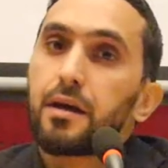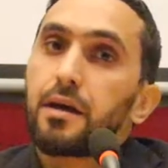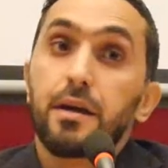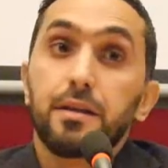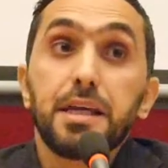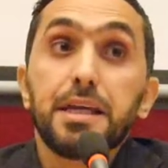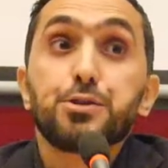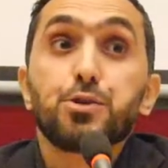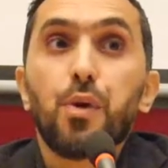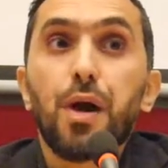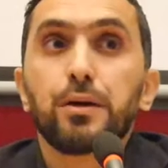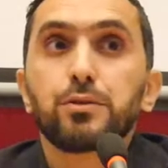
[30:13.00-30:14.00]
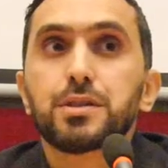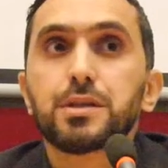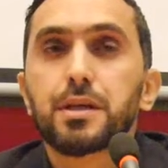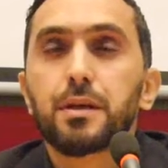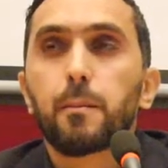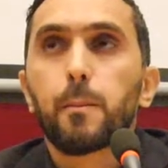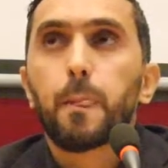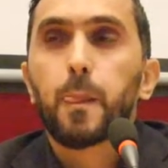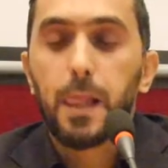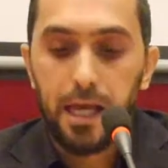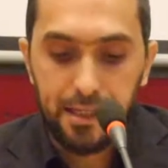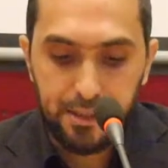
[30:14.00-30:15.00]
Indeed, throughout
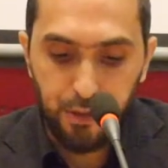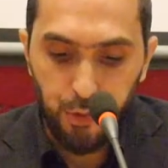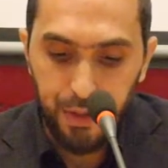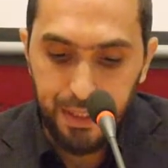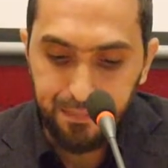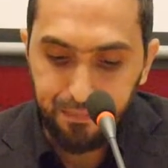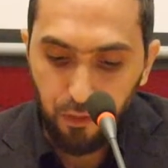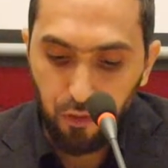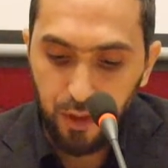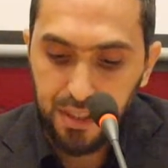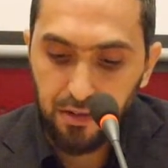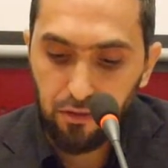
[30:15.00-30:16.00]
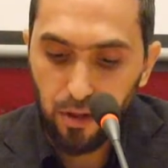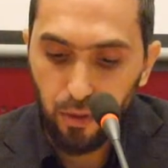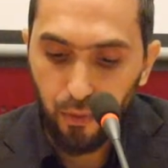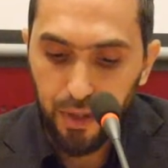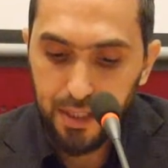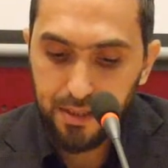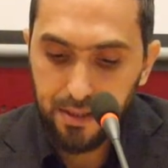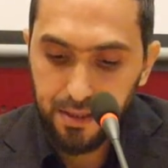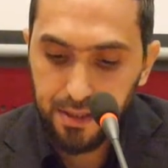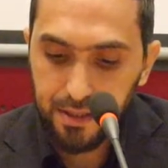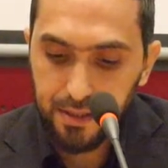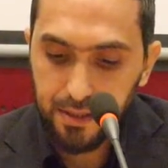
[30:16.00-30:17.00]
history, for several
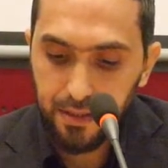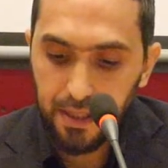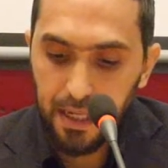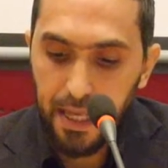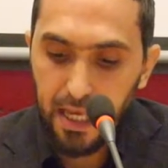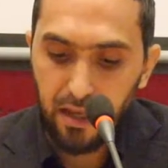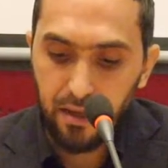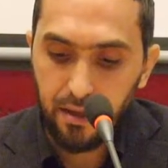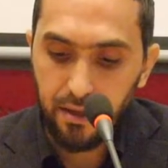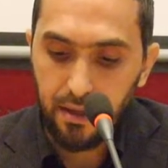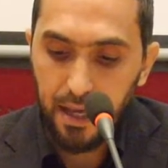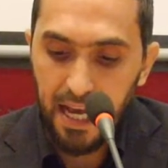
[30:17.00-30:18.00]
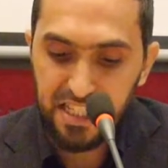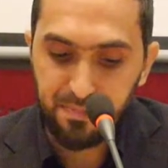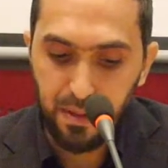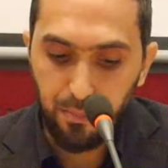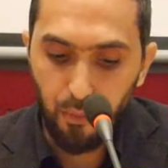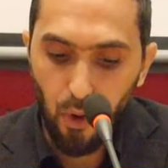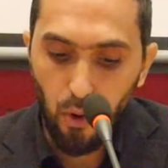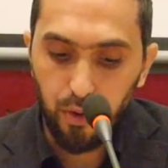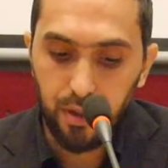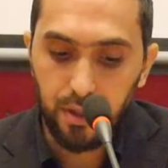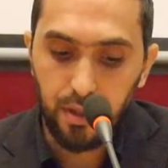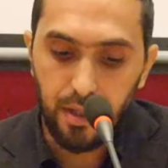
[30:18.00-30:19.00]
reasons, the link has been
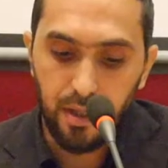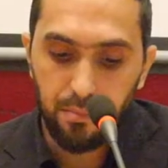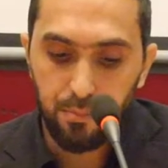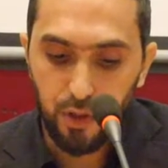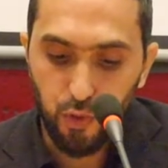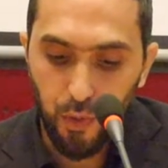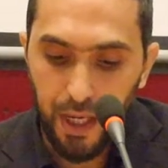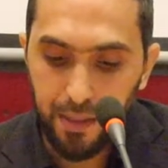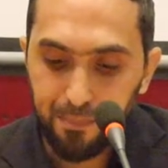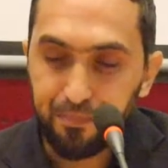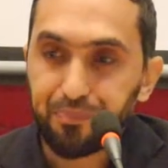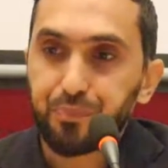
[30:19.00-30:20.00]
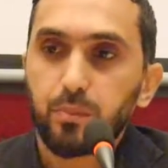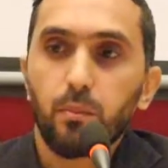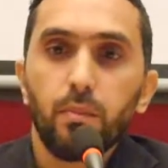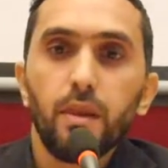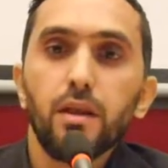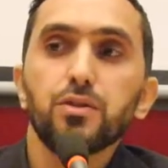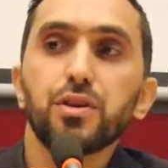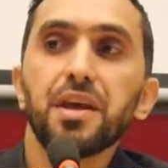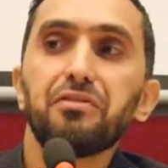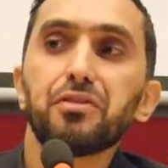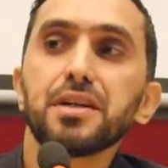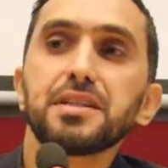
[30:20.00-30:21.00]
broken between the
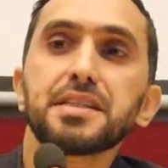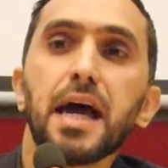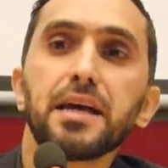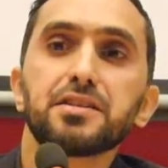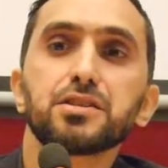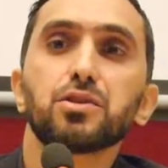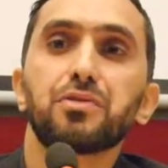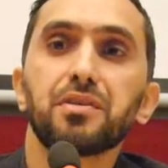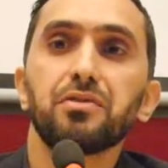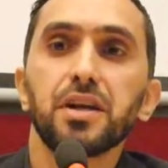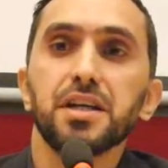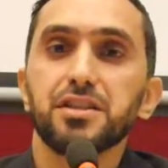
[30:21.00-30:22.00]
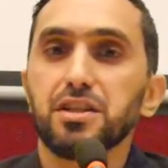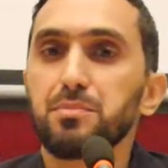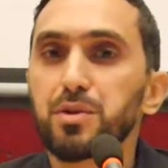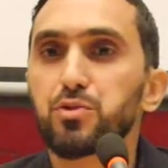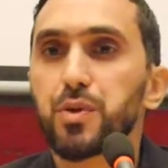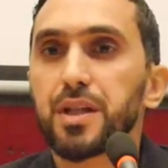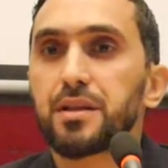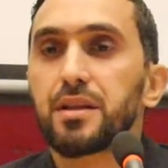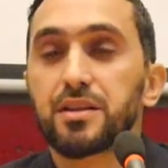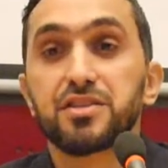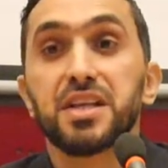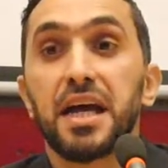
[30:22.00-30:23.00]
different sciences of revelation, between
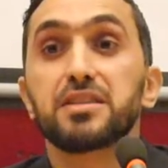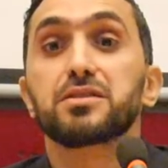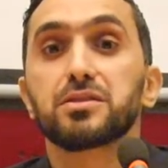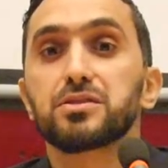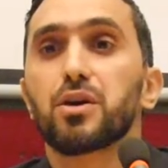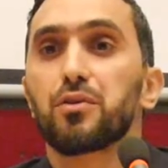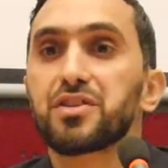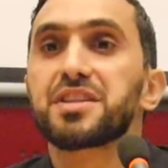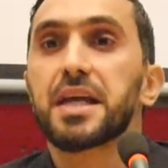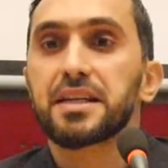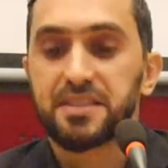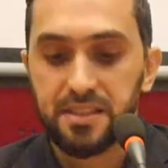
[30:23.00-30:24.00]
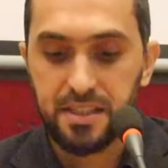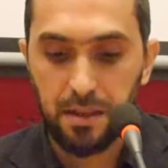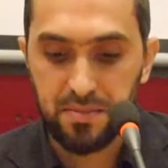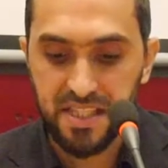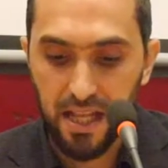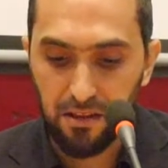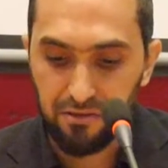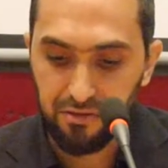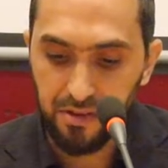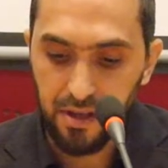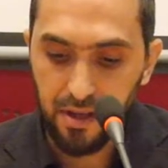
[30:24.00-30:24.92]
the sciences of the text themselves,